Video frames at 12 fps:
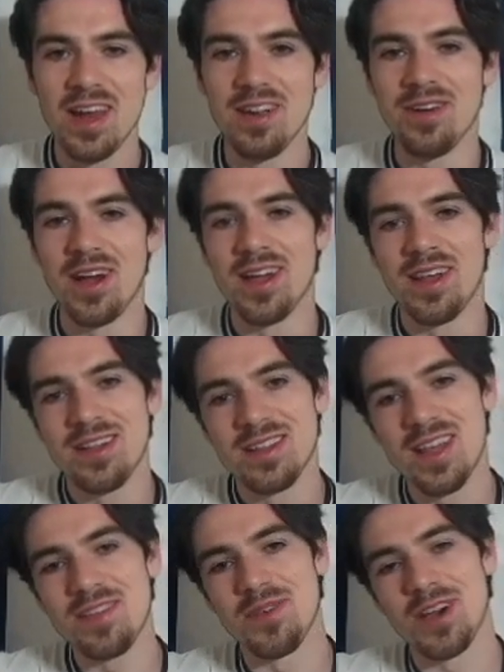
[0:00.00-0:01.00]
Anyway,
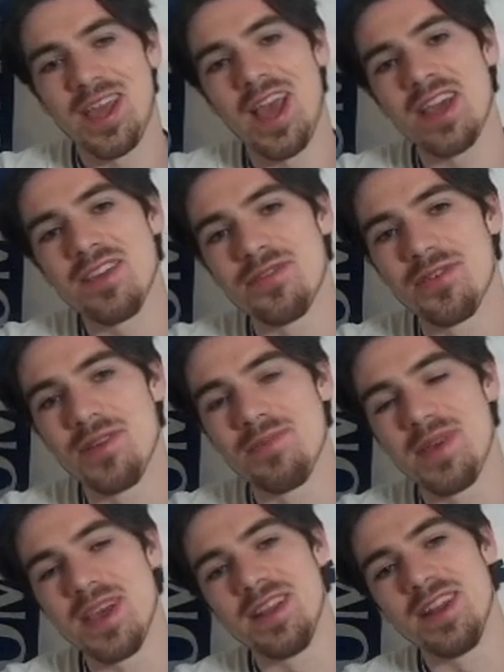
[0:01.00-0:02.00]
there's my case for
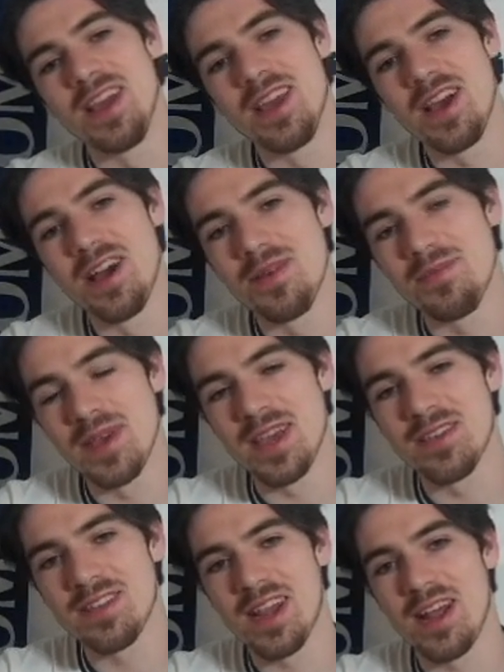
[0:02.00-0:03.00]
him being the
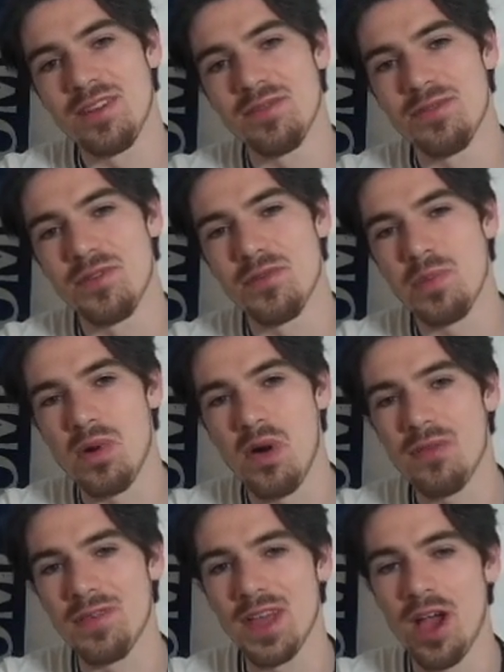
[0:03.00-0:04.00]
biggest clown in
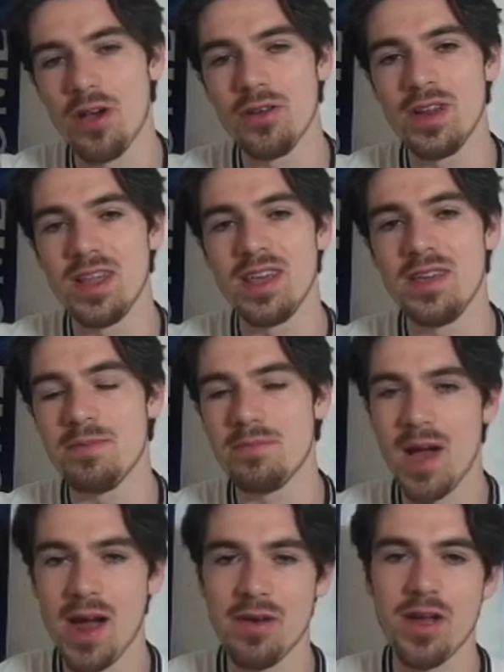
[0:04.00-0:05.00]
football. I think only
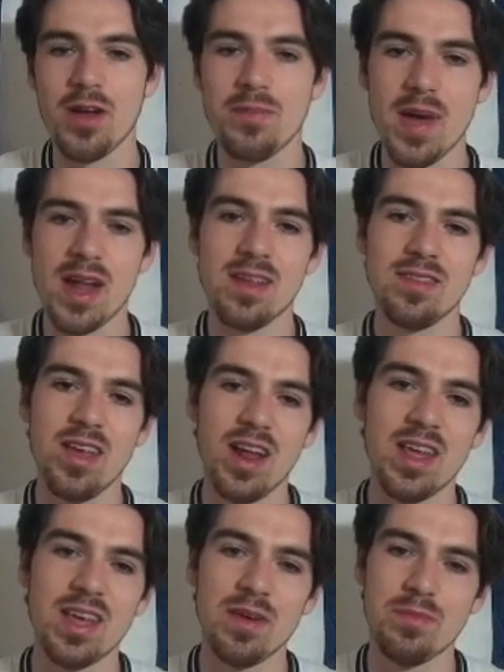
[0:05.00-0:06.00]
Mario
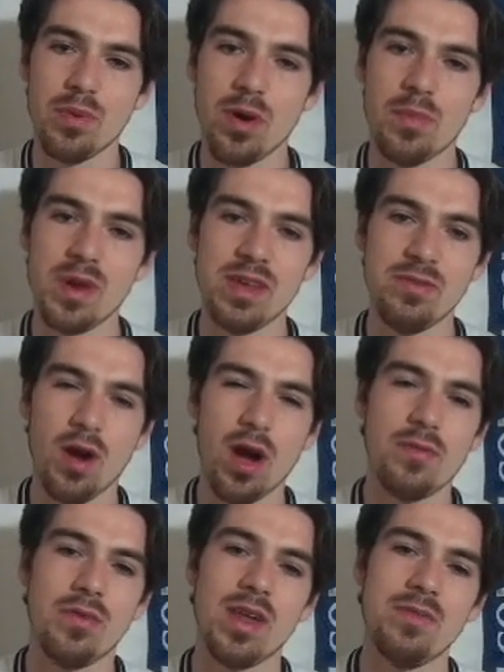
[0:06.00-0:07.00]
Balotelli can probably
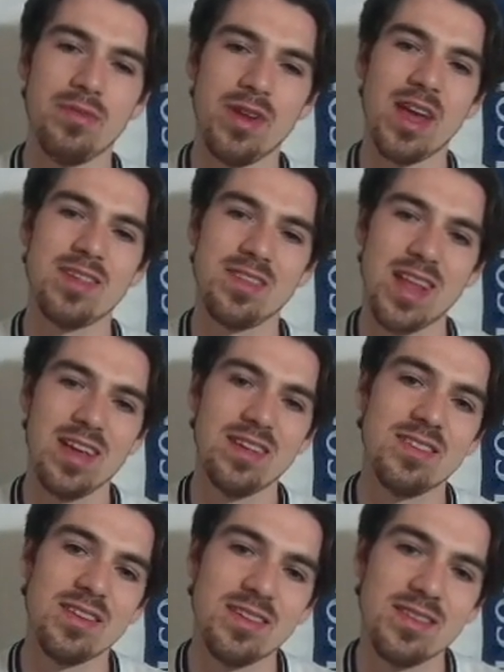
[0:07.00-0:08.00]
rival him for that
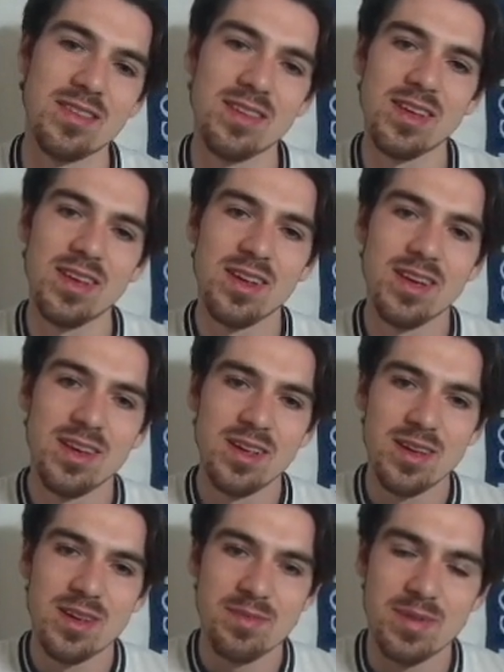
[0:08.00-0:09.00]
status.
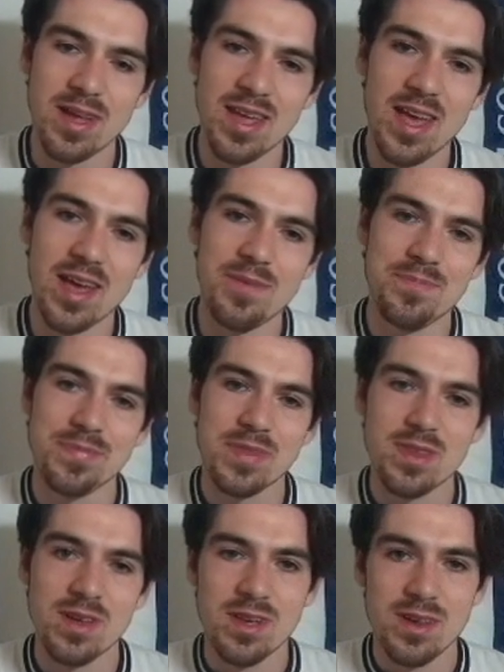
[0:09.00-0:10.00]
But yeah,
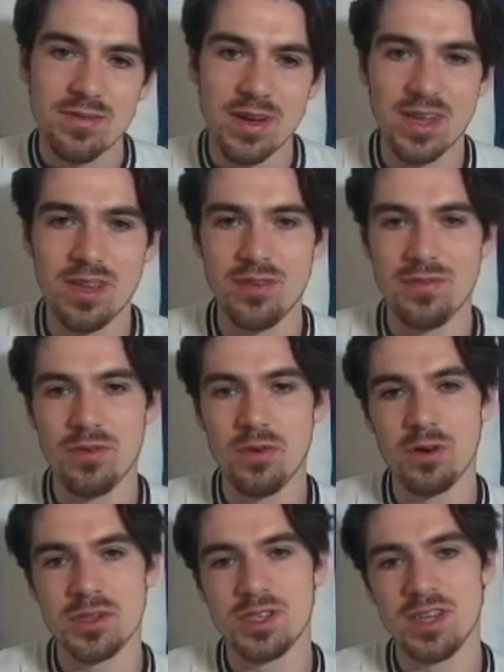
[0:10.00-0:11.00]
thank you for
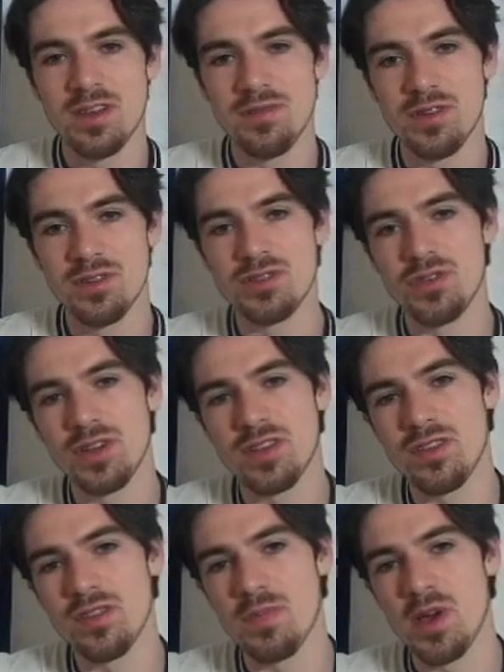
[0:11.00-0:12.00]
watching. If you
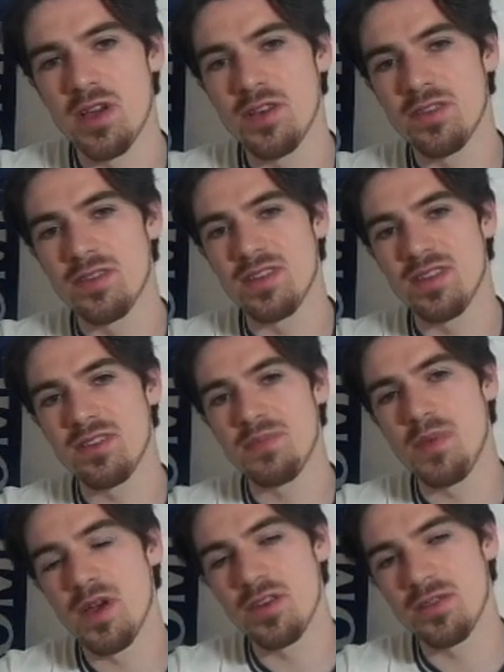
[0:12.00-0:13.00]
enjoyed this
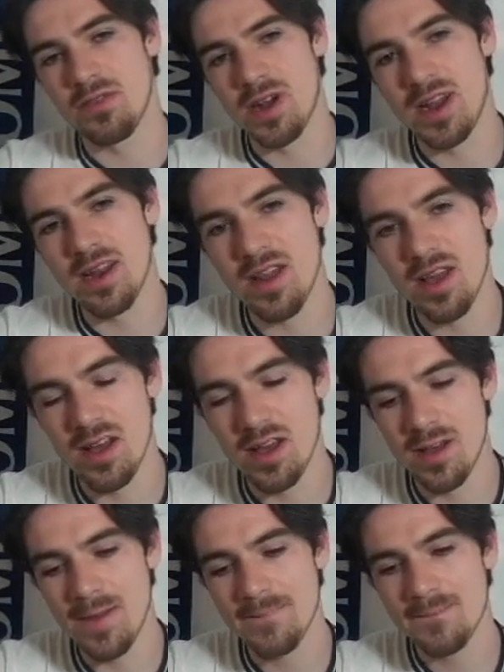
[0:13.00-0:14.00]
Spurs rant,
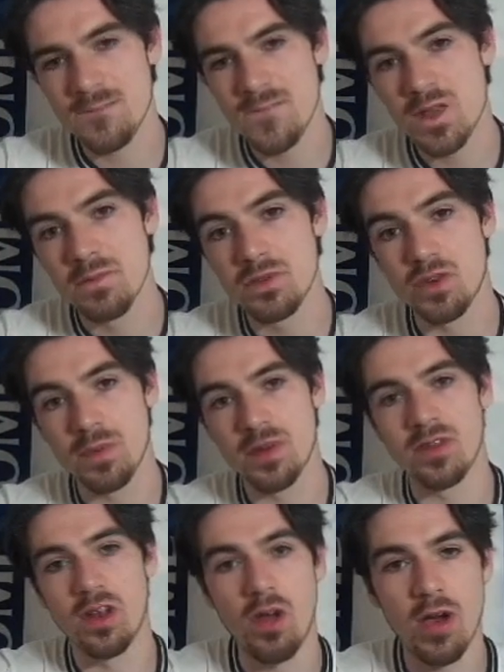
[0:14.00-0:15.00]

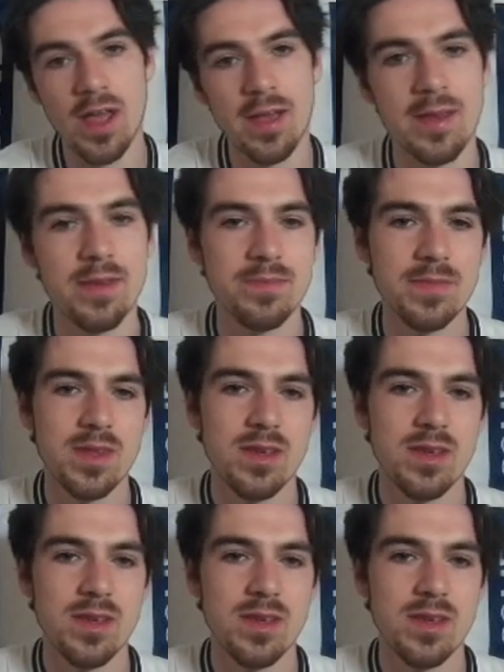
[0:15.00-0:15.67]
drop us a like.